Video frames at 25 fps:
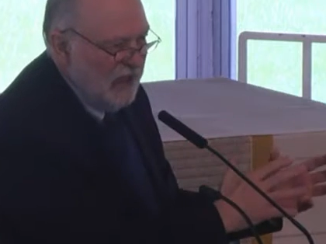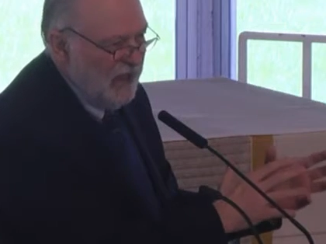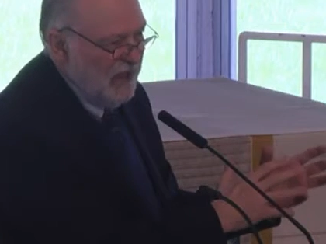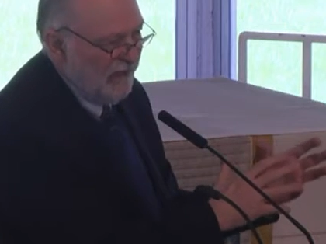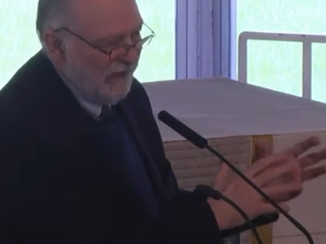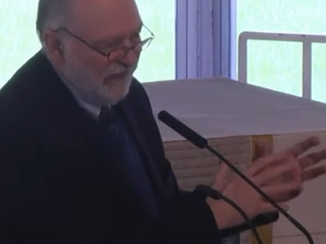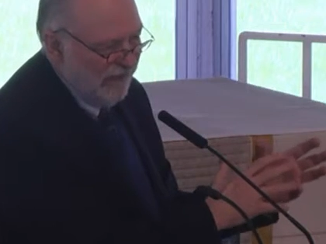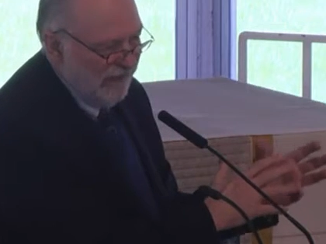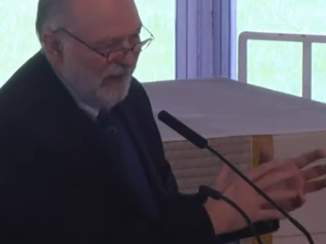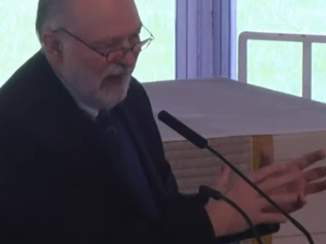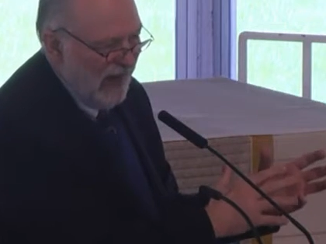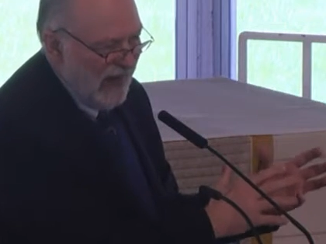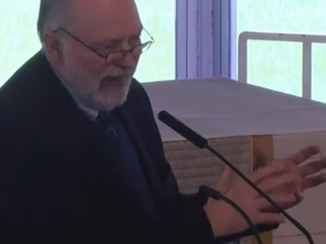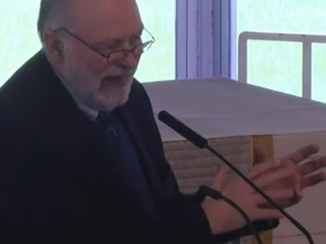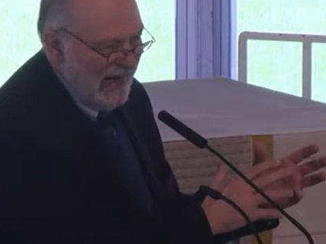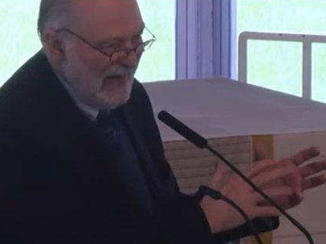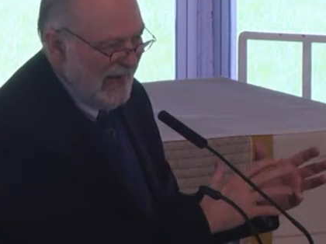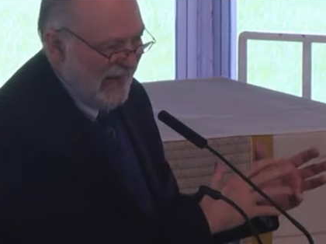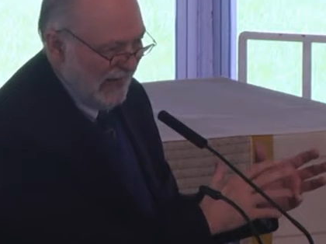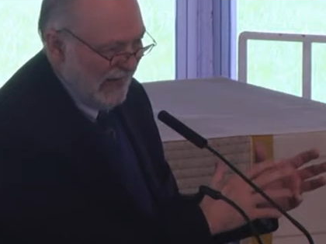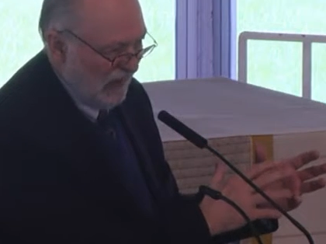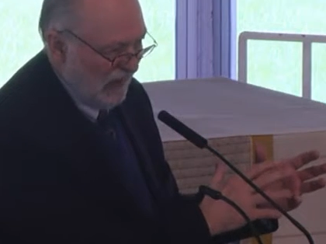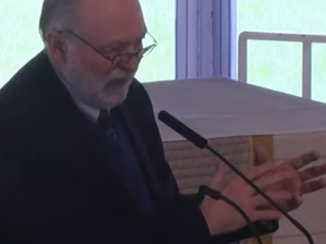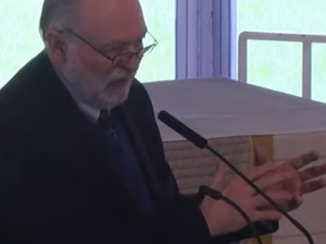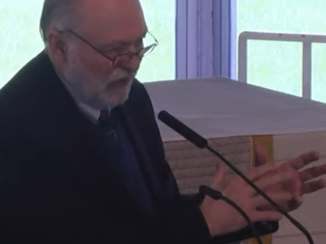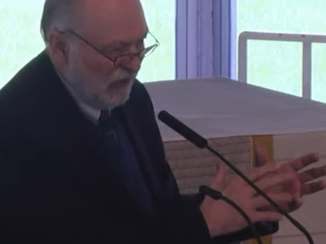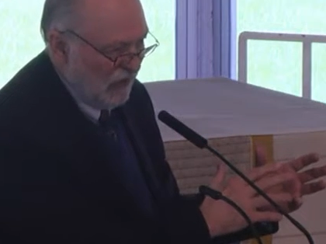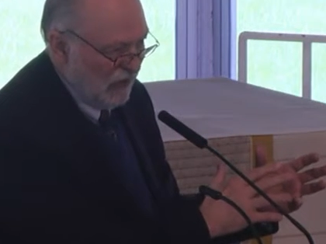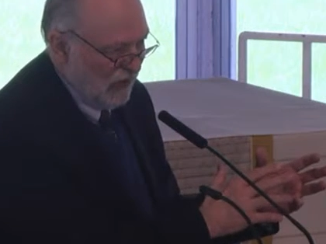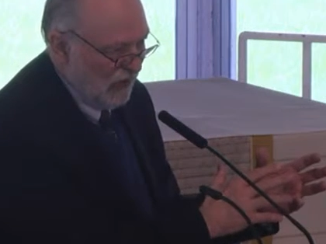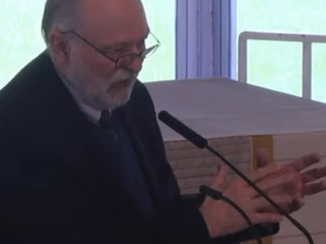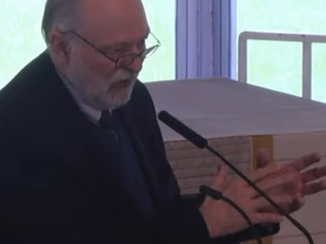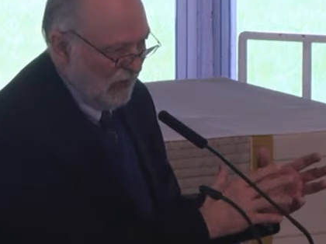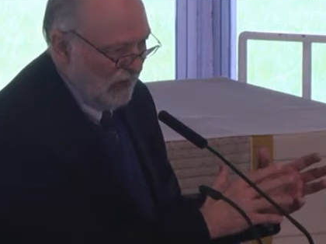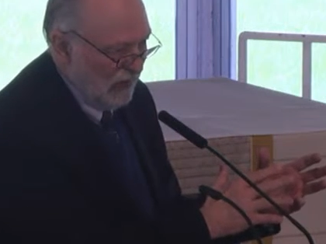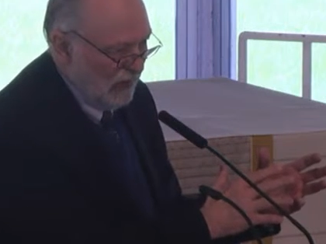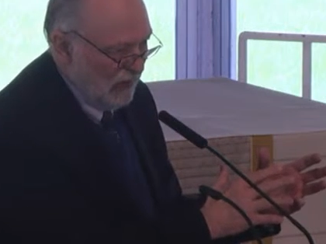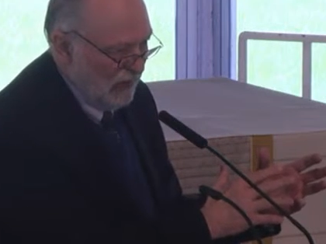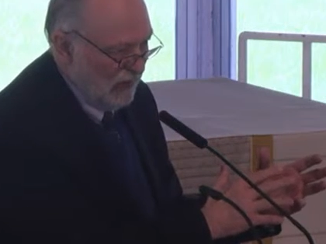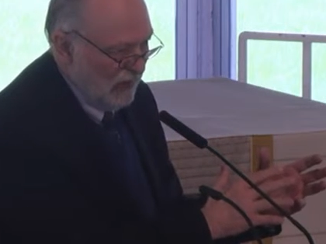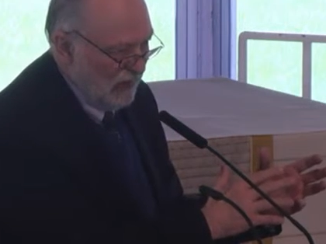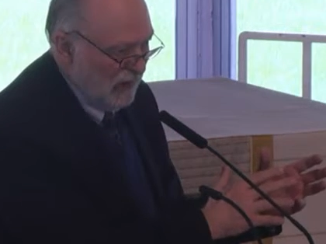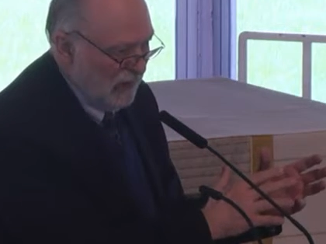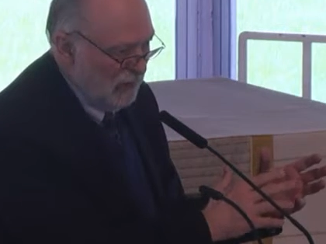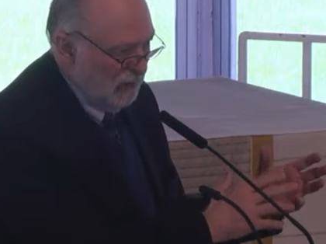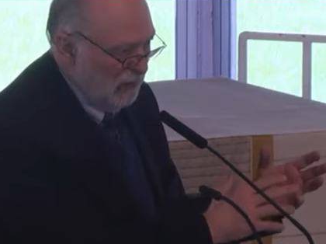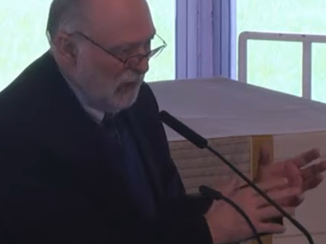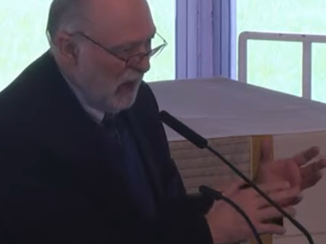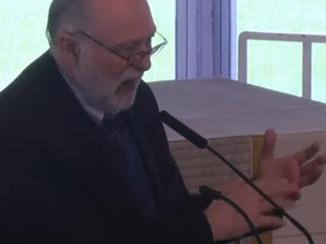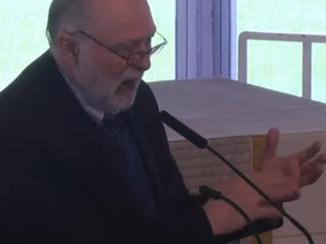to define us
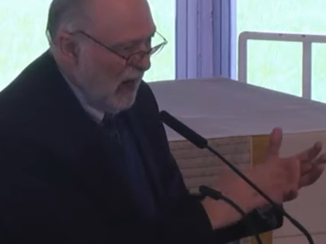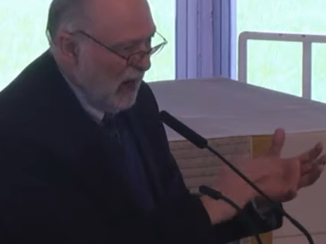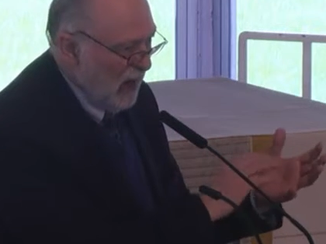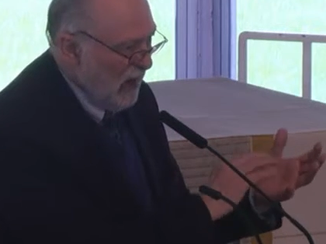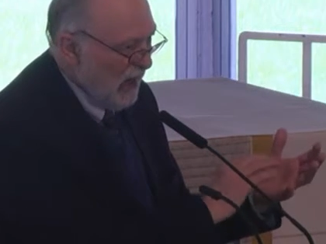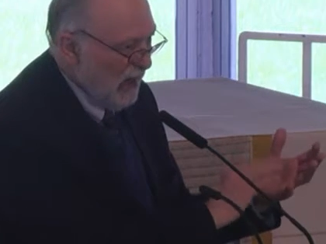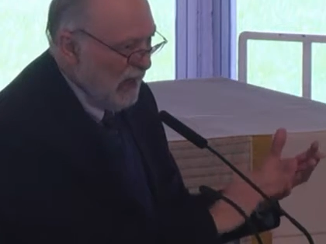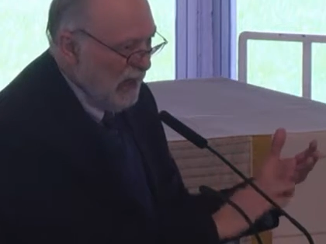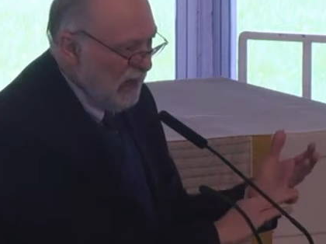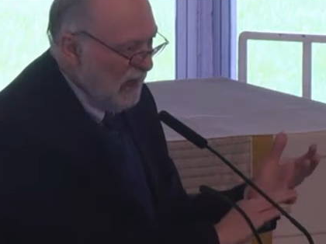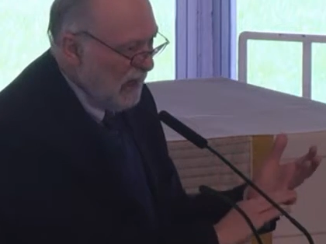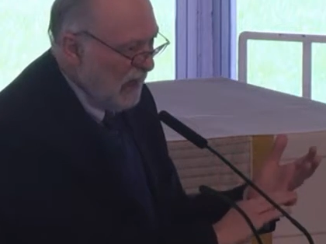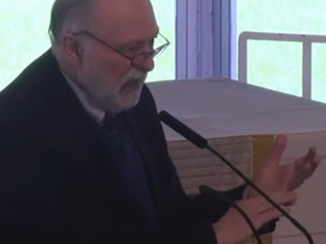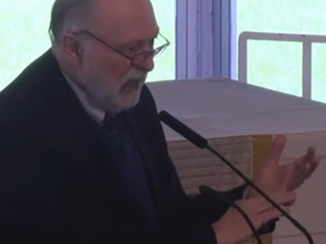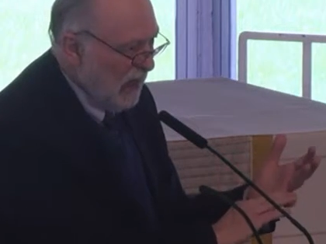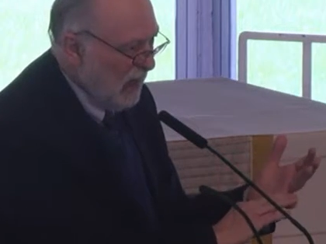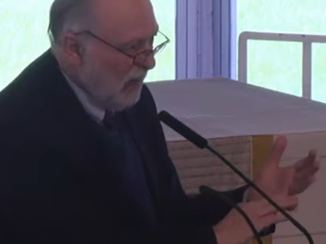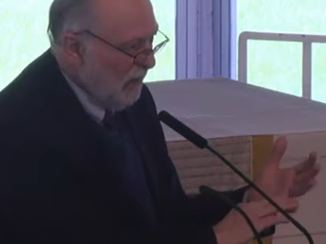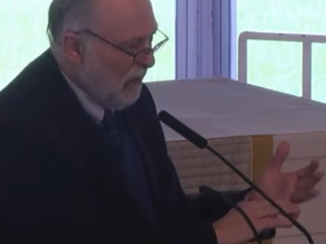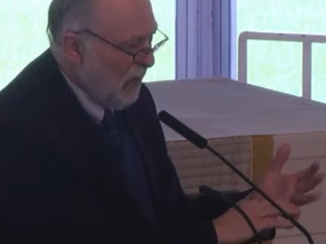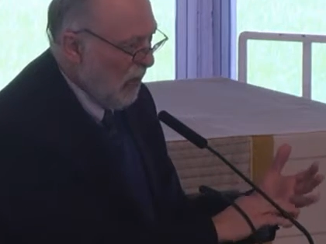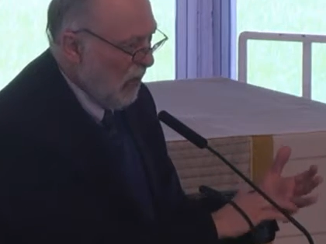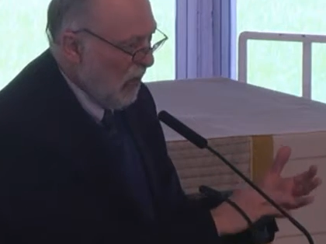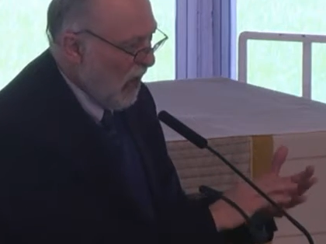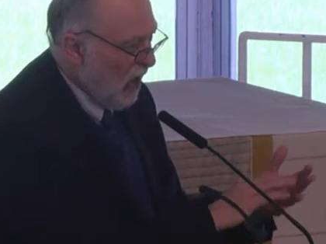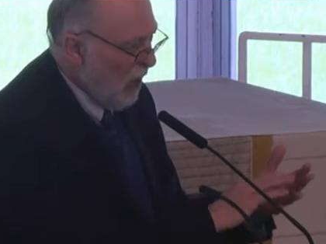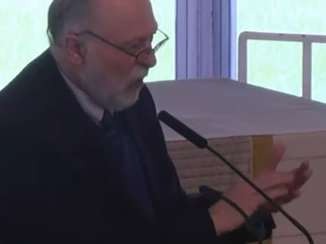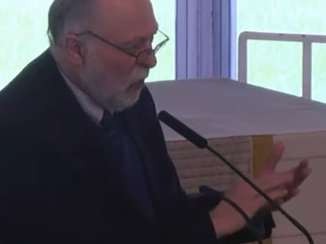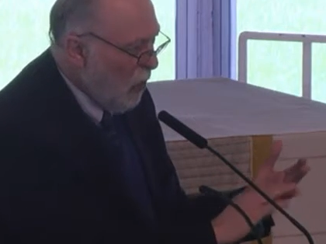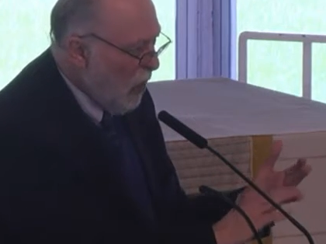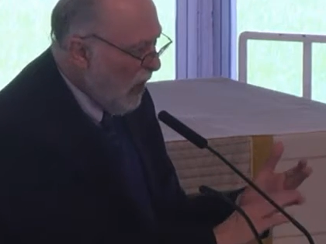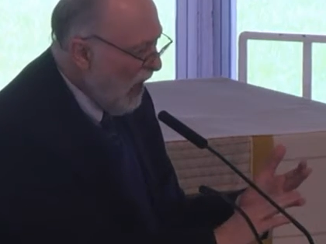by our income or our